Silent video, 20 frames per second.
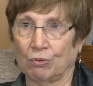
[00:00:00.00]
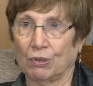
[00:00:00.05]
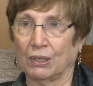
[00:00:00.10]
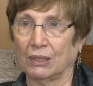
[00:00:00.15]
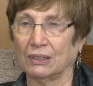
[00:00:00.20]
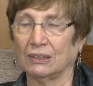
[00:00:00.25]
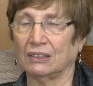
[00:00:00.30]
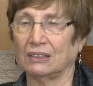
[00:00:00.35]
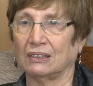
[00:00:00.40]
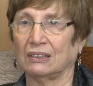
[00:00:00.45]

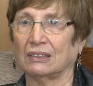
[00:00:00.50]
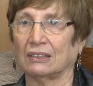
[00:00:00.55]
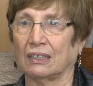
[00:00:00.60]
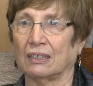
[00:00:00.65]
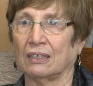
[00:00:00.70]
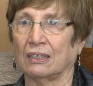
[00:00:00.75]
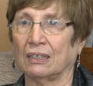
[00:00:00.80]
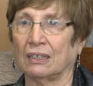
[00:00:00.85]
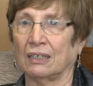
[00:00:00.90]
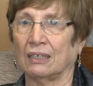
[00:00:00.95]
was
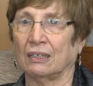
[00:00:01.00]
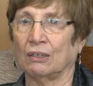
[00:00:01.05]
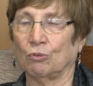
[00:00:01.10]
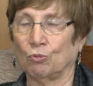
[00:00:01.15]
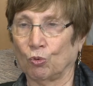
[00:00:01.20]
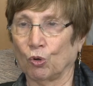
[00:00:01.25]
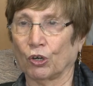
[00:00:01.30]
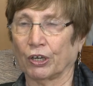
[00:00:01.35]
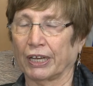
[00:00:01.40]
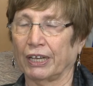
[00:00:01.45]
uh,
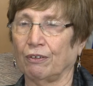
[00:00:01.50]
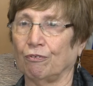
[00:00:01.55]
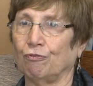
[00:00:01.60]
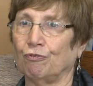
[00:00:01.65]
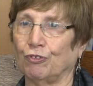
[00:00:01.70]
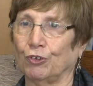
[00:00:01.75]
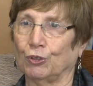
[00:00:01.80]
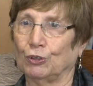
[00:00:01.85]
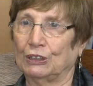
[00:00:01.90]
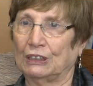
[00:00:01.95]
working
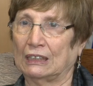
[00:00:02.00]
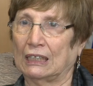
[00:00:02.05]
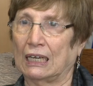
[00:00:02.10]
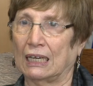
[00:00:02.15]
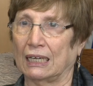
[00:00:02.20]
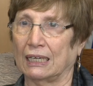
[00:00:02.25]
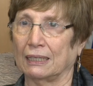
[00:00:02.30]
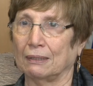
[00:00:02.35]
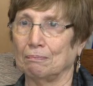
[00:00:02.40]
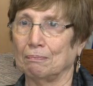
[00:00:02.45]
full
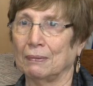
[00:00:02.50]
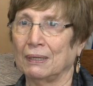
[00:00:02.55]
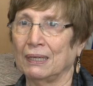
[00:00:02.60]
time.